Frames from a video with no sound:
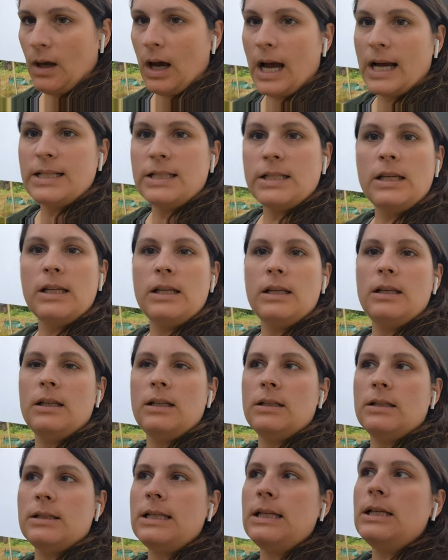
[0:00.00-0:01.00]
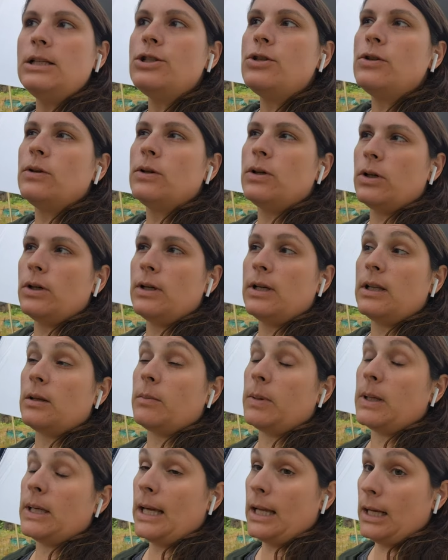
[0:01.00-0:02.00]
I did, didn't do good at the
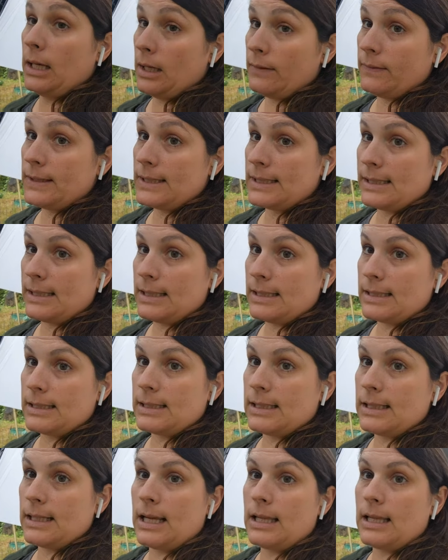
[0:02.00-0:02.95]
beginning of the season,